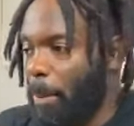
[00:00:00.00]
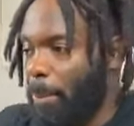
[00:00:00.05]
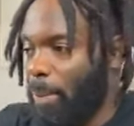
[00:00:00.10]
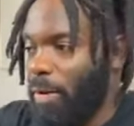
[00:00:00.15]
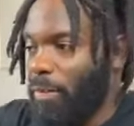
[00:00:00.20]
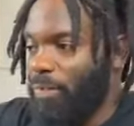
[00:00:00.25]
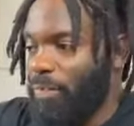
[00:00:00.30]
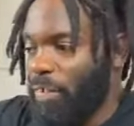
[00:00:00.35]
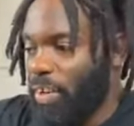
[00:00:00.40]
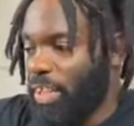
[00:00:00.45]

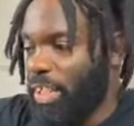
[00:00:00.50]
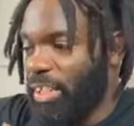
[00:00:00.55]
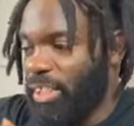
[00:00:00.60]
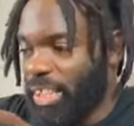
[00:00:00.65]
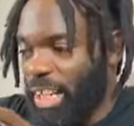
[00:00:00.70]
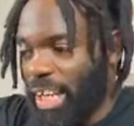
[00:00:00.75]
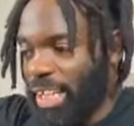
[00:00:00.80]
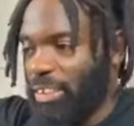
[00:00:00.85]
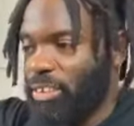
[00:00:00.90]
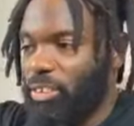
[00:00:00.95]
but for the
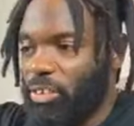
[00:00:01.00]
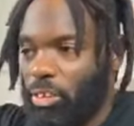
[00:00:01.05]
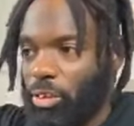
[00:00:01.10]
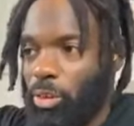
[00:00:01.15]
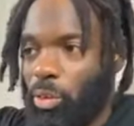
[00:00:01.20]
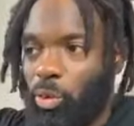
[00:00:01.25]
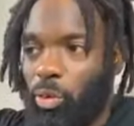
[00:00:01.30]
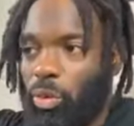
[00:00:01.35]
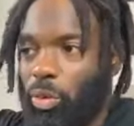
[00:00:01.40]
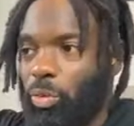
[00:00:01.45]
next
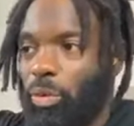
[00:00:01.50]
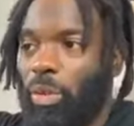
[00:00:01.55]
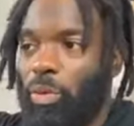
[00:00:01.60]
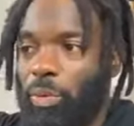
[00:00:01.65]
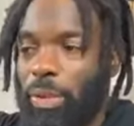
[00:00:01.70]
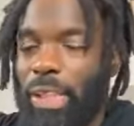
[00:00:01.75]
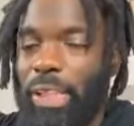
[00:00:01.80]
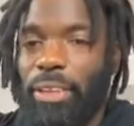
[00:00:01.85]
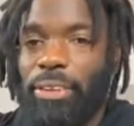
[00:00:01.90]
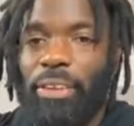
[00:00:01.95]
2-3
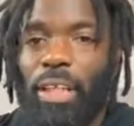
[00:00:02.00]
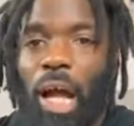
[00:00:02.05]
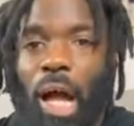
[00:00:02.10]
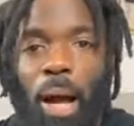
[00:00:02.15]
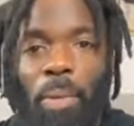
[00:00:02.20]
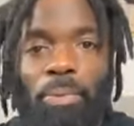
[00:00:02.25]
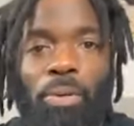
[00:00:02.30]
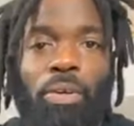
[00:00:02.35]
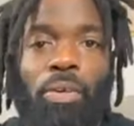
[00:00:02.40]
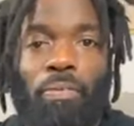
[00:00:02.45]
weeks,
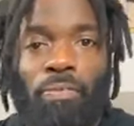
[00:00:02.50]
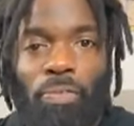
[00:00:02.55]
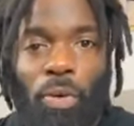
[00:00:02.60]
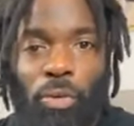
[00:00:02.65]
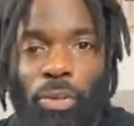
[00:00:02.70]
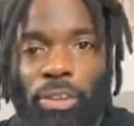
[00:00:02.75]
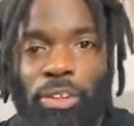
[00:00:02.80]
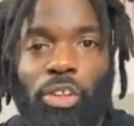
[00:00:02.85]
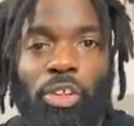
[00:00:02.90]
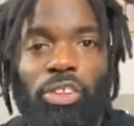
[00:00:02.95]
I'm going to
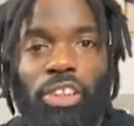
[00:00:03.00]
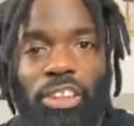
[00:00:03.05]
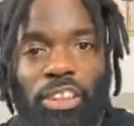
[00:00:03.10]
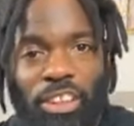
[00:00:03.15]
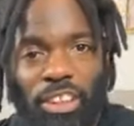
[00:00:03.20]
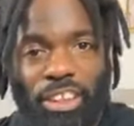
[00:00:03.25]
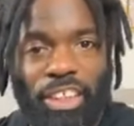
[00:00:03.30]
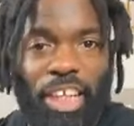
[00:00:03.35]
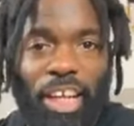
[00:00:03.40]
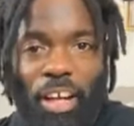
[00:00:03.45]
focus on this
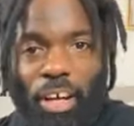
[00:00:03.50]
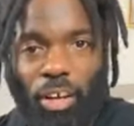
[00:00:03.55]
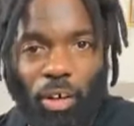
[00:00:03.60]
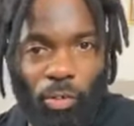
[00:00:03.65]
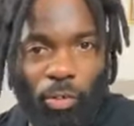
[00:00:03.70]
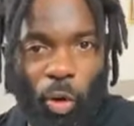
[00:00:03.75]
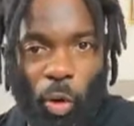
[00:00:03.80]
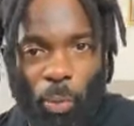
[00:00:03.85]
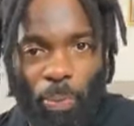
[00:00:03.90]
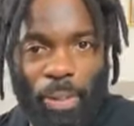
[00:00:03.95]
chair
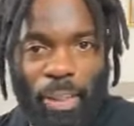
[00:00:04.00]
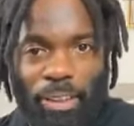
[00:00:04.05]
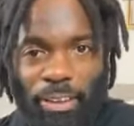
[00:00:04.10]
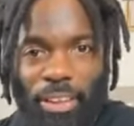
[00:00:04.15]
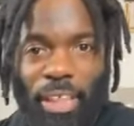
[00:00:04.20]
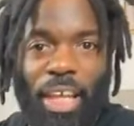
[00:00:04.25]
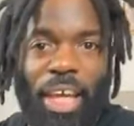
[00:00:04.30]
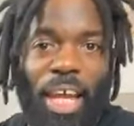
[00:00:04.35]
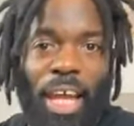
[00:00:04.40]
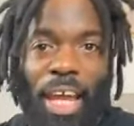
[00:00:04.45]

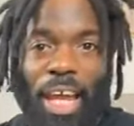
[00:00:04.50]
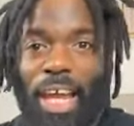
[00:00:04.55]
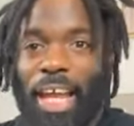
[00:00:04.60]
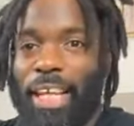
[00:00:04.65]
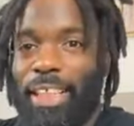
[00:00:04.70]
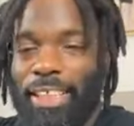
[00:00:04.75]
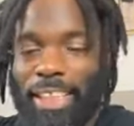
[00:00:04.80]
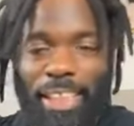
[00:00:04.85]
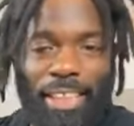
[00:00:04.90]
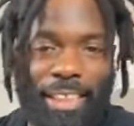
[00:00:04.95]
aerobics
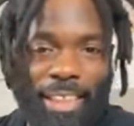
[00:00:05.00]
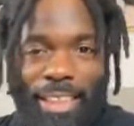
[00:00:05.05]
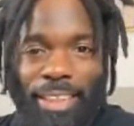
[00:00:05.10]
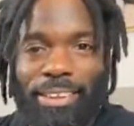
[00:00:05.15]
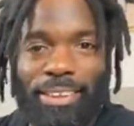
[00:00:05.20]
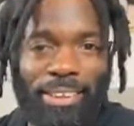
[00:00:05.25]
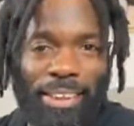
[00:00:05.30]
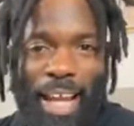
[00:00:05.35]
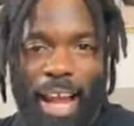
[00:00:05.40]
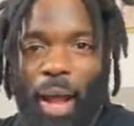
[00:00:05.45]
and get
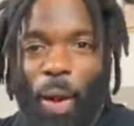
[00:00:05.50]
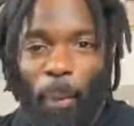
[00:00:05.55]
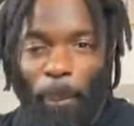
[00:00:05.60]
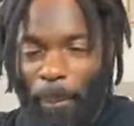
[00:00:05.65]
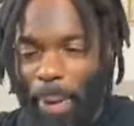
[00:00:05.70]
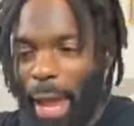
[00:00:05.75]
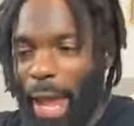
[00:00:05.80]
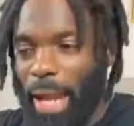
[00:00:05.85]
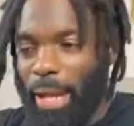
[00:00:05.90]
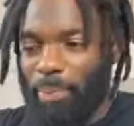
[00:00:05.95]
this down
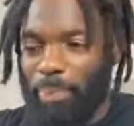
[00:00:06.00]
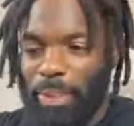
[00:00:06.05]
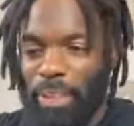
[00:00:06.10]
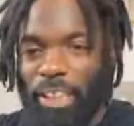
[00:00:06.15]
packed.